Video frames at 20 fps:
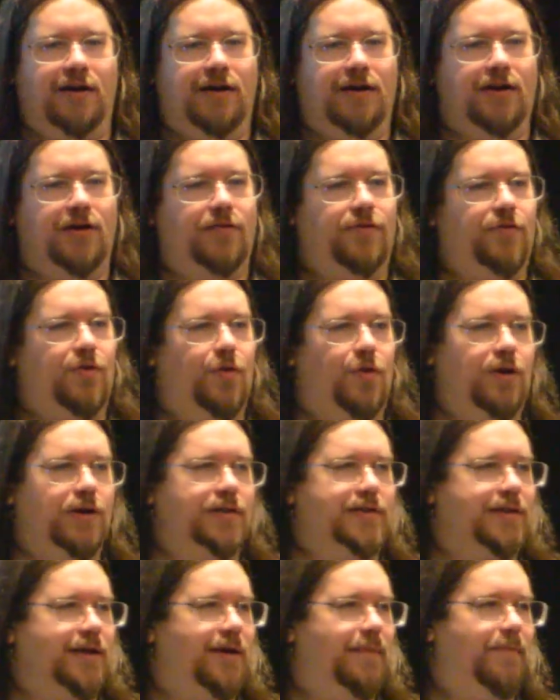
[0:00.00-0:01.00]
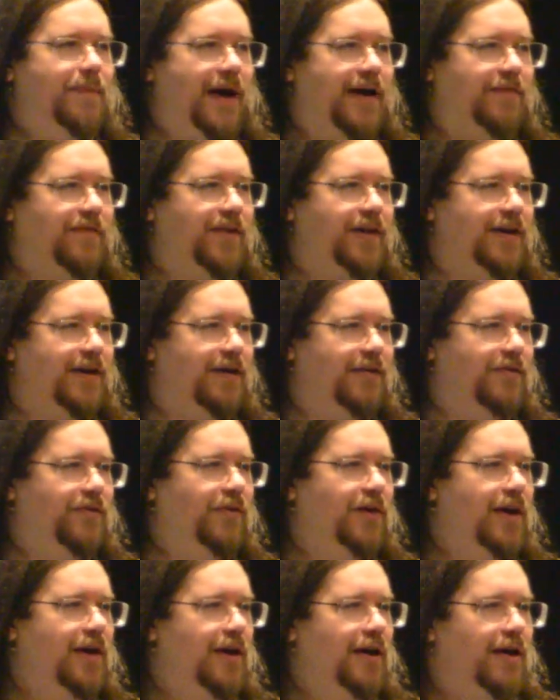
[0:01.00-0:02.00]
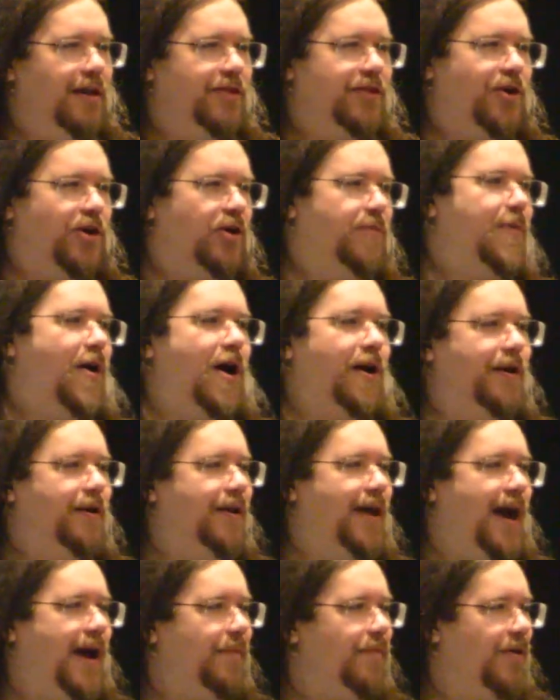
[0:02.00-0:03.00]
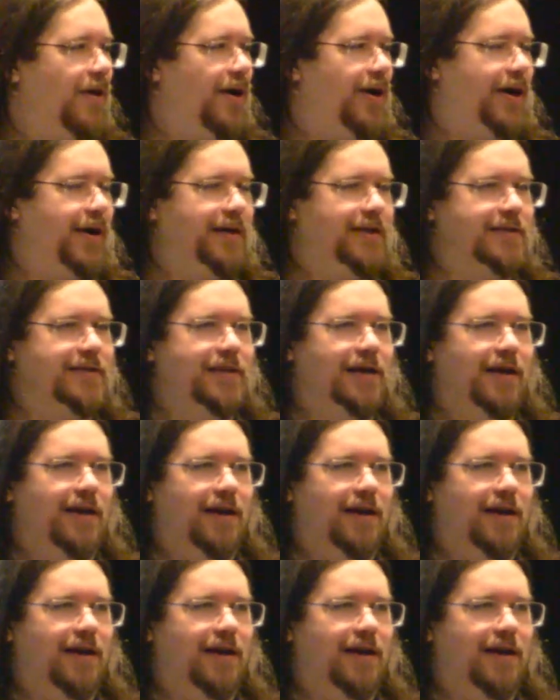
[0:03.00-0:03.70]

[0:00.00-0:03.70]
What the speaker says: of course, a bevy of third-party libraries